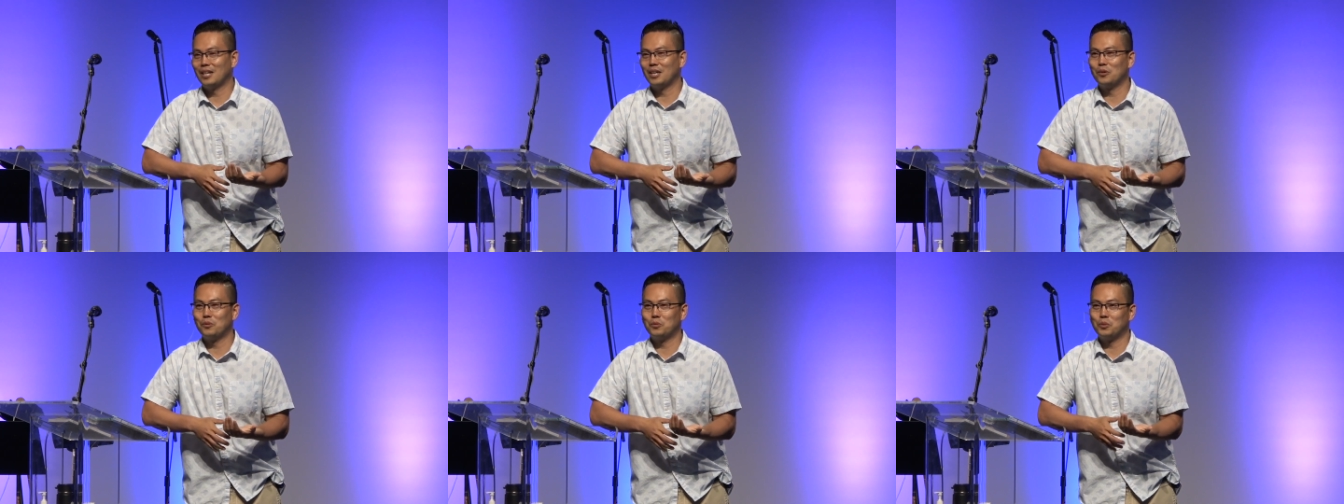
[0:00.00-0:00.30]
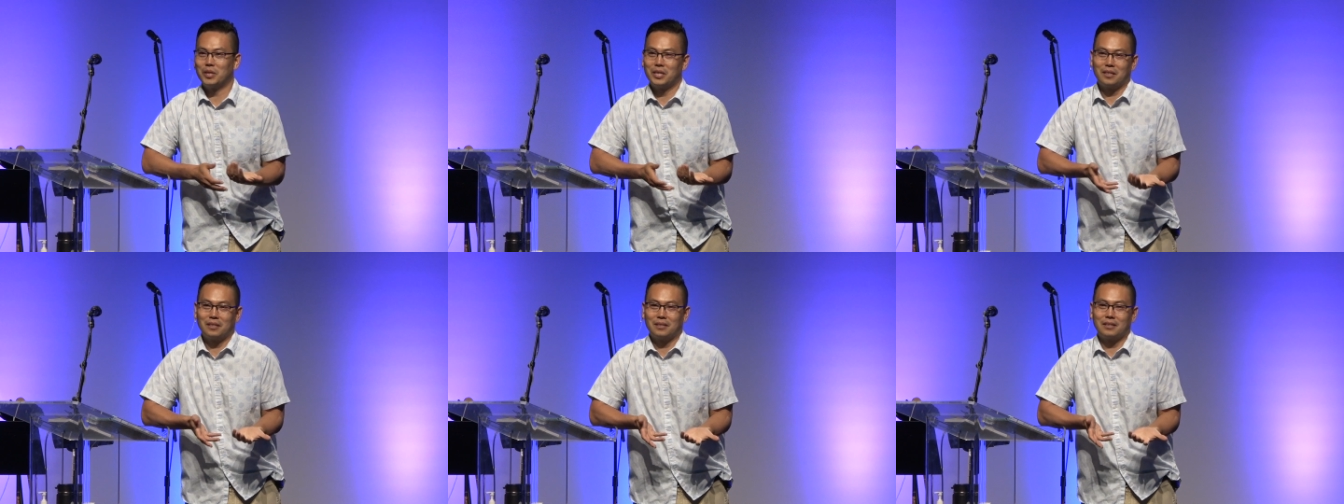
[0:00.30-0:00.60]

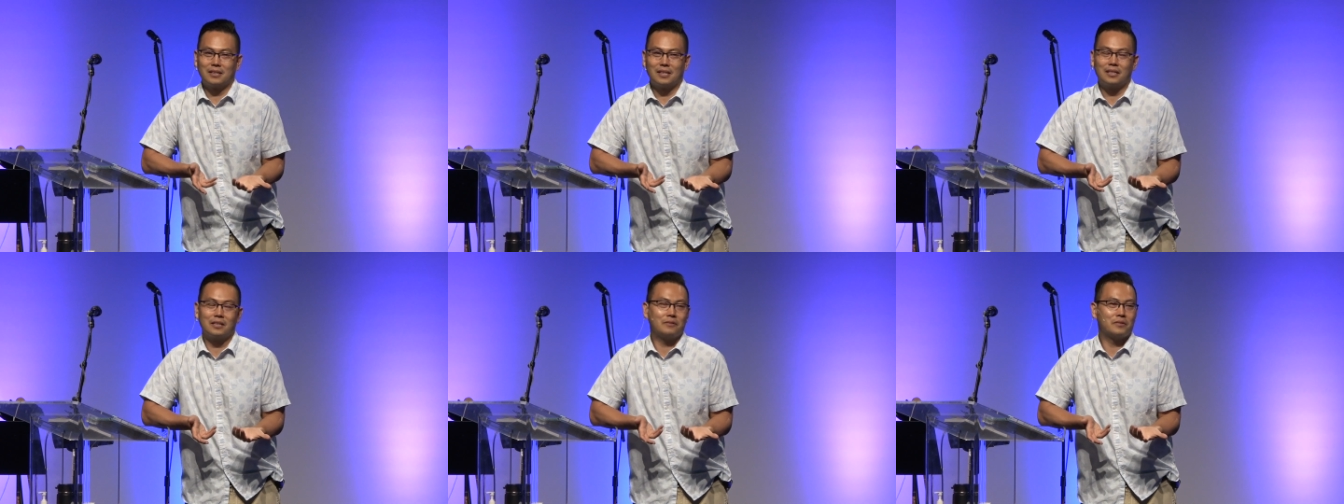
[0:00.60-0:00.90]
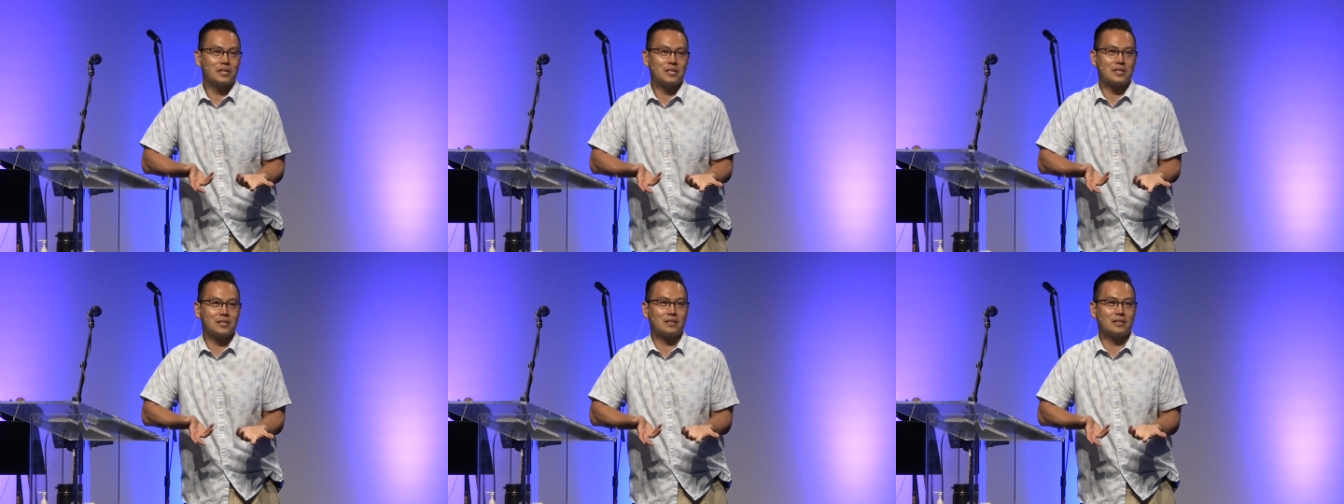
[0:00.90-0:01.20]
we none of
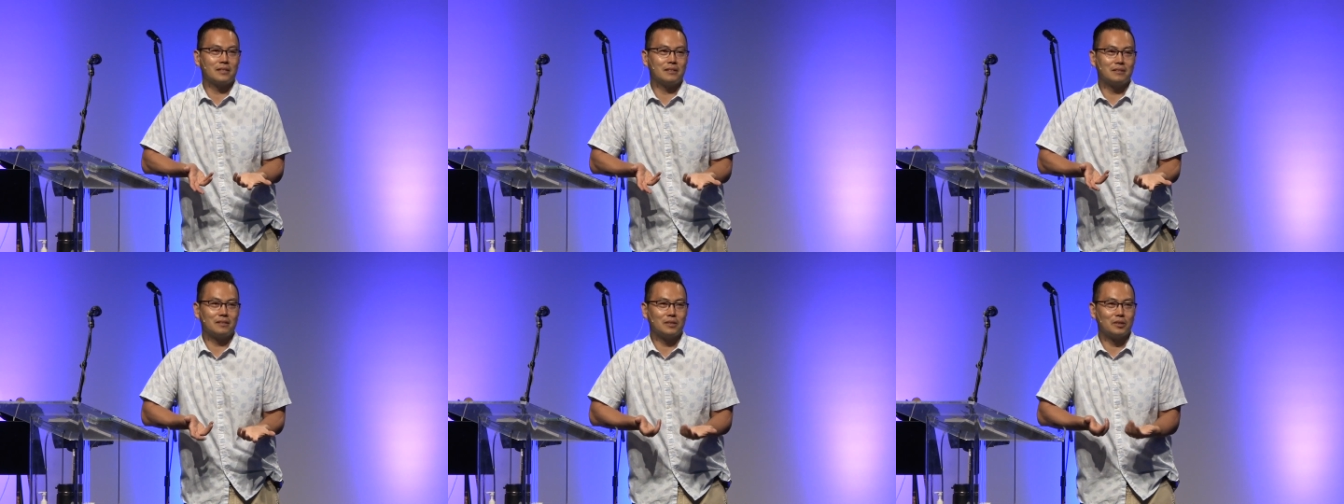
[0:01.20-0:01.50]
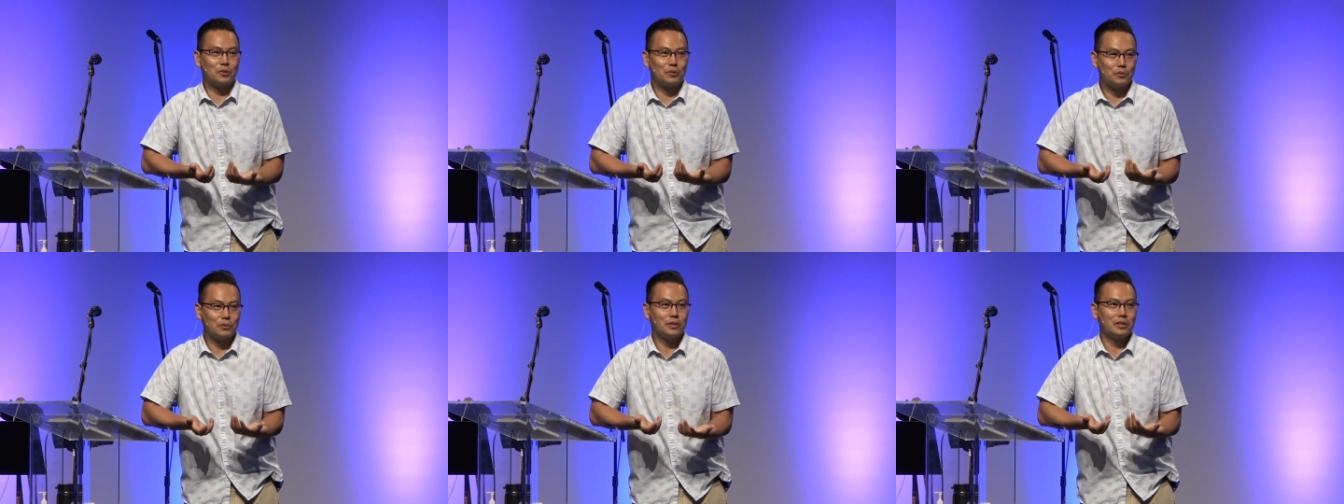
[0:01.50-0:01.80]
us could
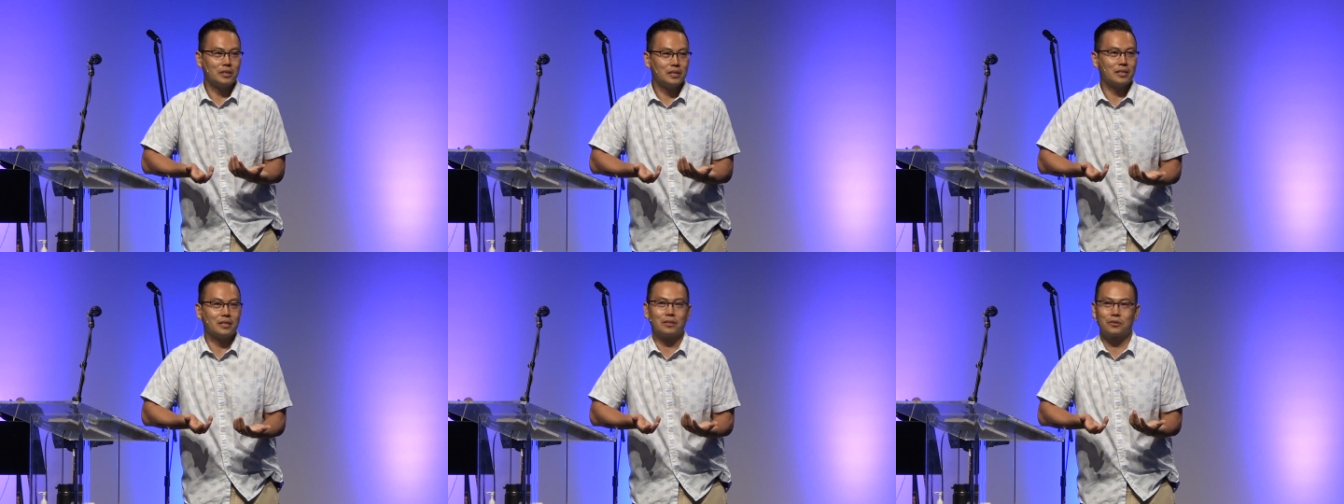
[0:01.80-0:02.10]
really